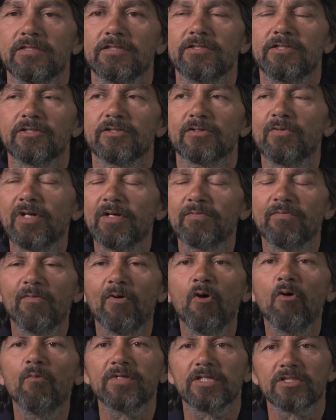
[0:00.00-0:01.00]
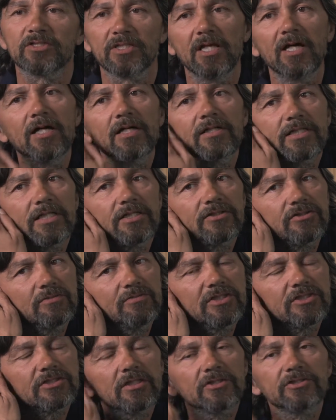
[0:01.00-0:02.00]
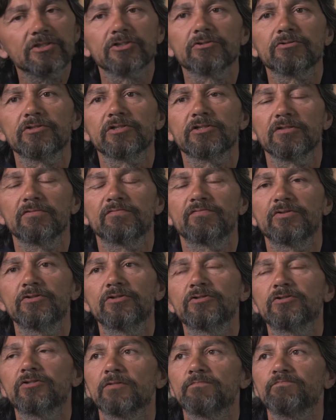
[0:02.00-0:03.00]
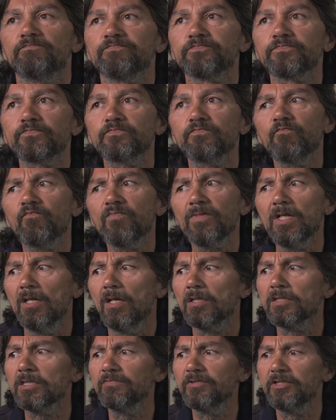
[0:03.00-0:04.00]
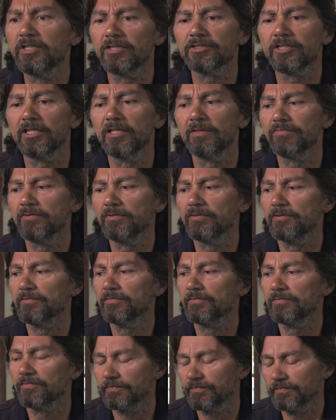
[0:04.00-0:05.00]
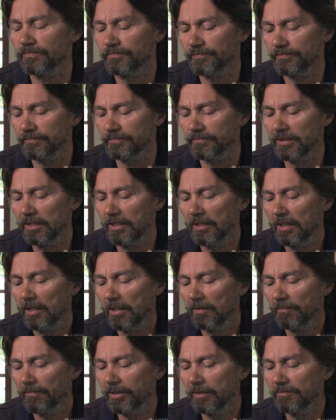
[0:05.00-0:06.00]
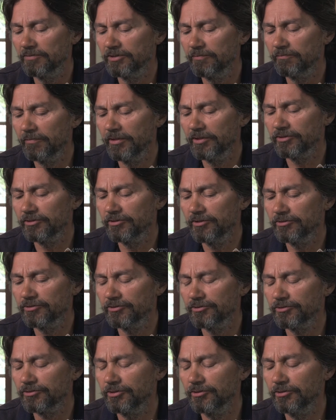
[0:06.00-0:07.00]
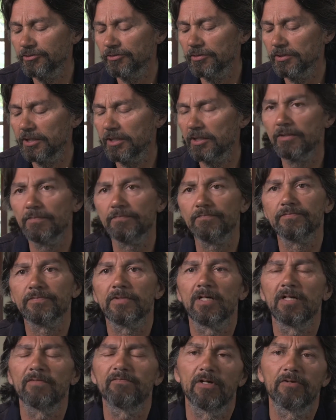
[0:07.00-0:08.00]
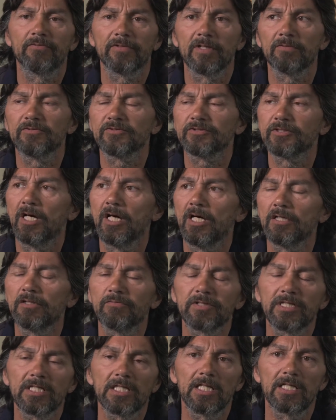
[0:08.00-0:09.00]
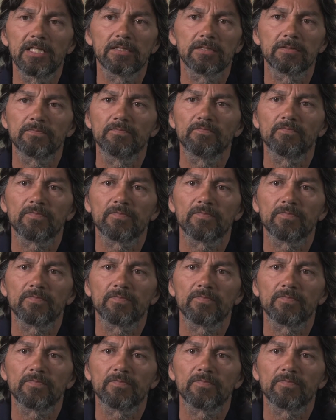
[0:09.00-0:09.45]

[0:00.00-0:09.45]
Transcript: you're away from home this long that you miss all your traditional foods. I'll give you an example. When I was in residential school, um, I found I was hungry a lot.